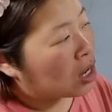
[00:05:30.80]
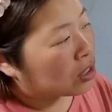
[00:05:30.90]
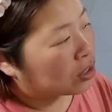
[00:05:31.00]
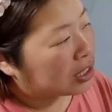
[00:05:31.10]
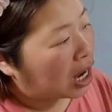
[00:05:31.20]

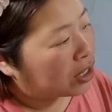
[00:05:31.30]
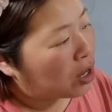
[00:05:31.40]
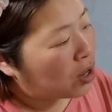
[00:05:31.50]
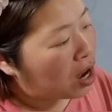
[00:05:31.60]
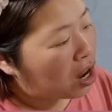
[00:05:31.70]
Because I
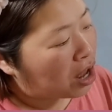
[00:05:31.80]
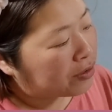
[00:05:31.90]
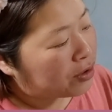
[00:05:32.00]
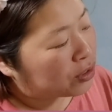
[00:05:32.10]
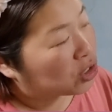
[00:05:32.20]
know a lot
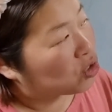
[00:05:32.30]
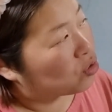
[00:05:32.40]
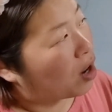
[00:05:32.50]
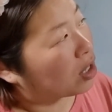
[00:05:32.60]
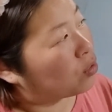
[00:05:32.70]
of you
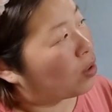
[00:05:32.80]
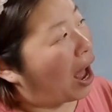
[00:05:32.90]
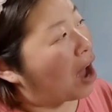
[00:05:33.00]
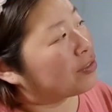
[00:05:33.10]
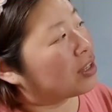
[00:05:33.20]
struggle
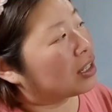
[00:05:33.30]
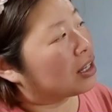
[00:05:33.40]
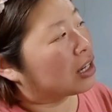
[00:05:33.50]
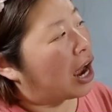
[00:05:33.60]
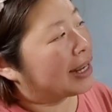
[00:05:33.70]
after
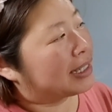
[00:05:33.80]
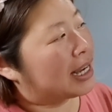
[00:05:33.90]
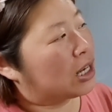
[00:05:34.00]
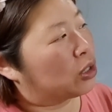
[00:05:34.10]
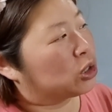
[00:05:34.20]
the
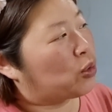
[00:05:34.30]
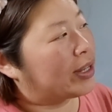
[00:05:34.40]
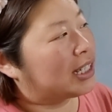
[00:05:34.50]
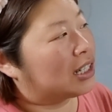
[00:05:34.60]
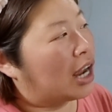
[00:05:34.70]
19 or
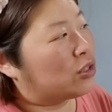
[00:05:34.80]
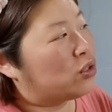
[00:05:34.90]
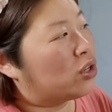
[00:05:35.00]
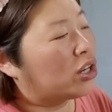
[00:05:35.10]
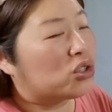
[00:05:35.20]
29.
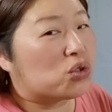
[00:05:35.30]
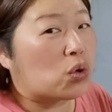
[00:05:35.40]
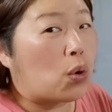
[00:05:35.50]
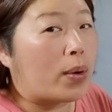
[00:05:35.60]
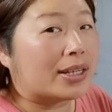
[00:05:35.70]
You're not
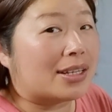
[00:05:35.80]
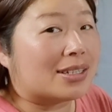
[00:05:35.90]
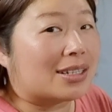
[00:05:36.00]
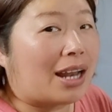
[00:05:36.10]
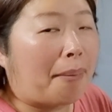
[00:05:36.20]
sure what
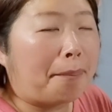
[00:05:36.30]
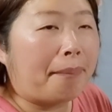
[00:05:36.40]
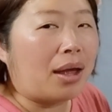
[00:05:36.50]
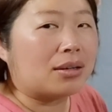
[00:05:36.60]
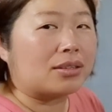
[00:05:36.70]
this
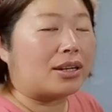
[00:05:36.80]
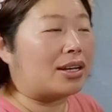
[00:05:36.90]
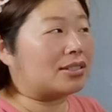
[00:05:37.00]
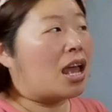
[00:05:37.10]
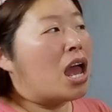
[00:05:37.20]
number
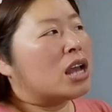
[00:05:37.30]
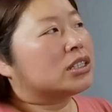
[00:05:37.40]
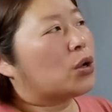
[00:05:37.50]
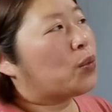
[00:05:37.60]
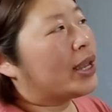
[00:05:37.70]
is.
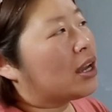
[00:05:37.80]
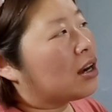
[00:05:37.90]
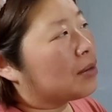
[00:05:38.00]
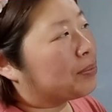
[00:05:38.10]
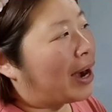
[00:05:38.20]
So we're
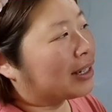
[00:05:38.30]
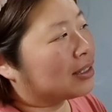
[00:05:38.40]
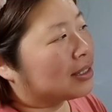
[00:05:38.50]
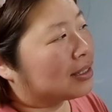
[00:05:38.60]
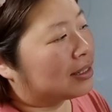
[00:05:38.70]
going to
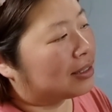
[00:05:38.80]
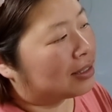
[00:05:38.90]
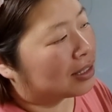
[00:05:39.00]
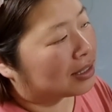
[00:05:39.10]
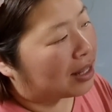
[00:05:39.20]
practice
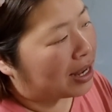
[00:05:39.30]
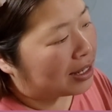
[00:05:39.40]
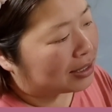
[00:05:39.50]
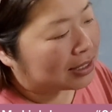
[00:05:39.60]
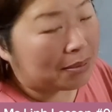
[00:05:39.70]
just
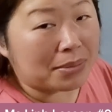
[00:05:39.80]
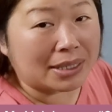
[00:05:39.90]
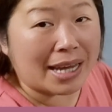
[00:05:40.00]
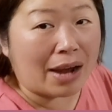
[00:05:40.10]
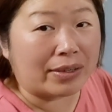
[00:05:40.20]
these number
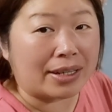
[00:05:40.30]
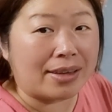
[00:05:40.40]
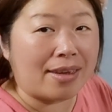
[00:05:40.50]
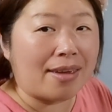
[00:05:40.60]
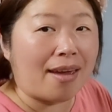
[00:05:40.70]
down
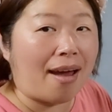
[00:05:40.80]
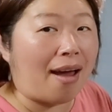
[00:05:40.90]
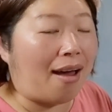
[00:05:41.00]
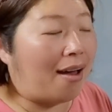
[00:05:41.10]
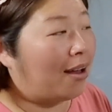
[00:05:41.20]

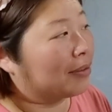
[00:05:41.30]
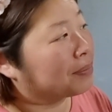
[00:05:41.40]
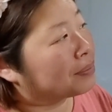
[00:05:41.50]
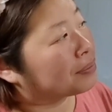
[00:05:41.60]
here.